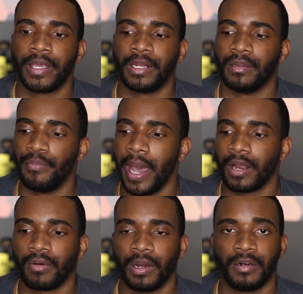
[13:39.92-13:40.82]
And in the
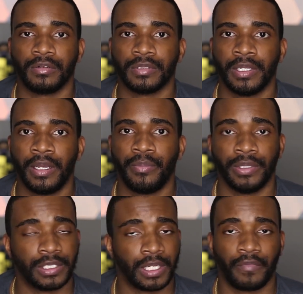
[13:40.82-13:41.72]
background,
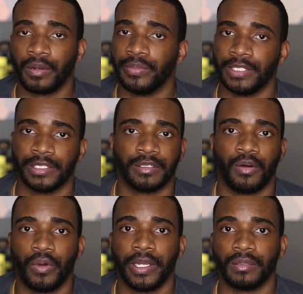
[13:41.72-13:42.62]
put yourself in a position
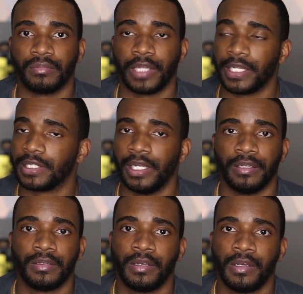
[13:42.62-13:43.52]
to win. That's
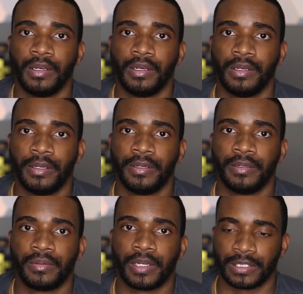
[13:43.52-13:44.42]
it.
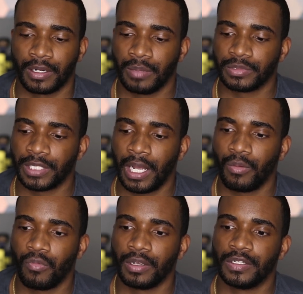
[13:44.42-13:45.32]
Because there comes a
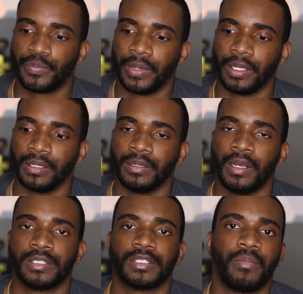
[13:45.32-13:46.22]
time where you spend
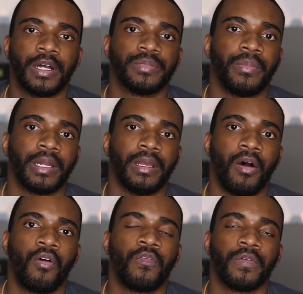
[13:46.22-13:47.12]
so much money
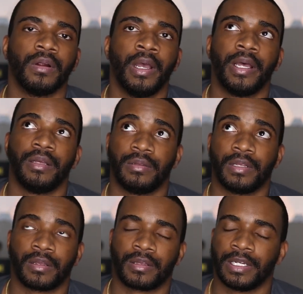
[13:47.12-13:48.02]
over,
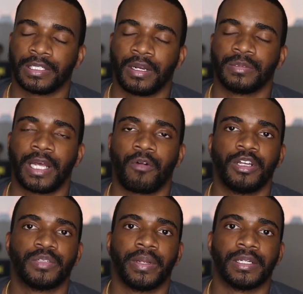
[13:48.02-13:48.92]
because there comes a time where
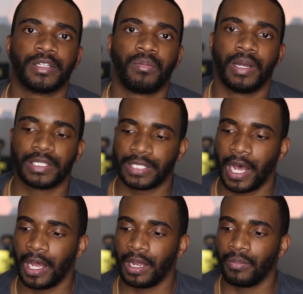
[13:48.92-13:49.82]
you spend so much
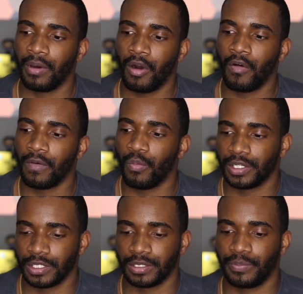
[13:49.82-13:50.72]
time over
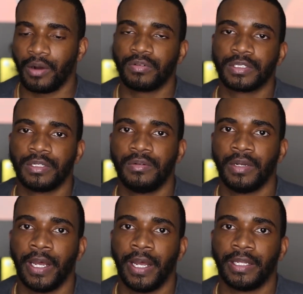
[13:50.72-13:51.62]
what you're supposed to
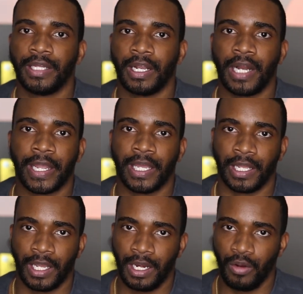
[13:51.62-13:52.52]
that you're not
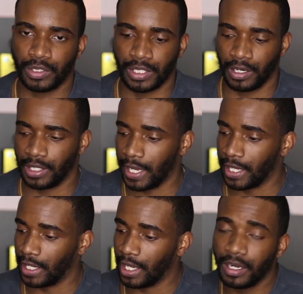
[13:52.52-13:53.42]
getting any return, you're not
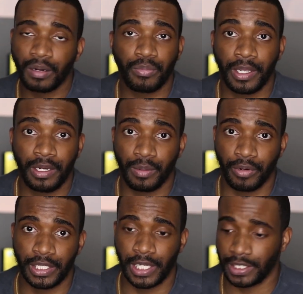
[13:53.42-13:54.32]
getting any, any
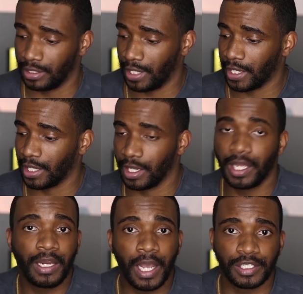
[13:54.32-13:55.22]
appreciation, you're not getting
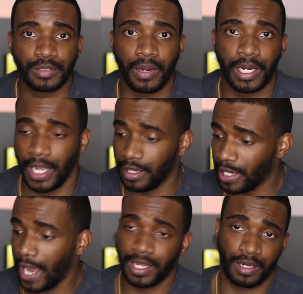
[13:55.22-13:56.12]
any extra money, and you're
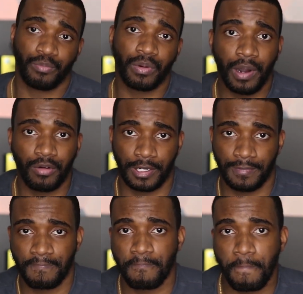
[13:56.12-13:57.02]
not getting promoted.
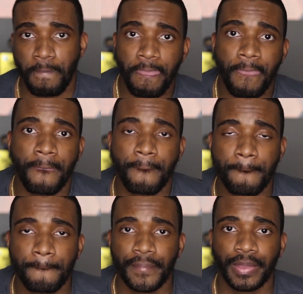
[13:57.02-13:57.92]

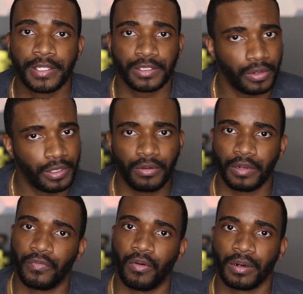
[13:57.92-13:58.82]
So what are you doing
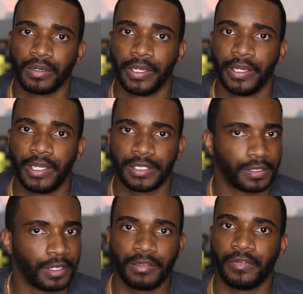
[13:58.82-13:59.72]
it for? It's
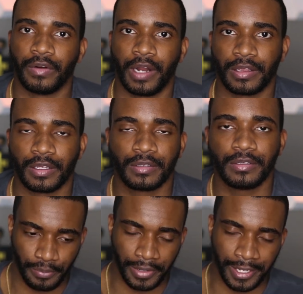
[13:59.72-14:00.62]
literally for nothing.
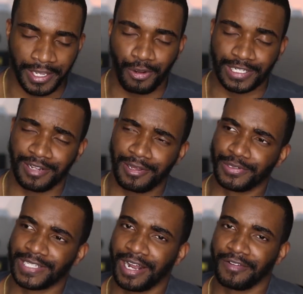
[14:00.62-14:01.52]
But anyways, another
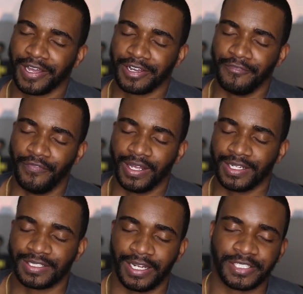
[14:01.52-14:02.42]
was kind of like a
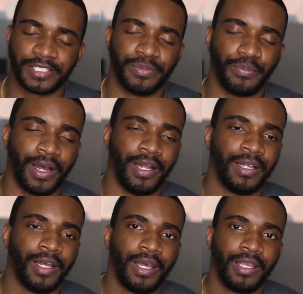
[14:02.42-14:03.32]
vent session,
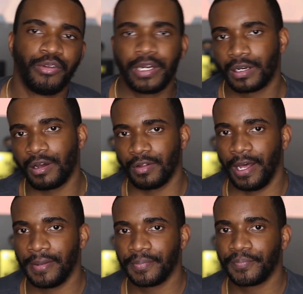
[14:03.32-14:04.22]
but you need to know
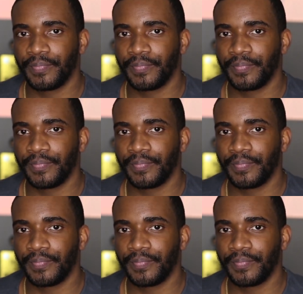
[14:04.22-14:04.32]
that.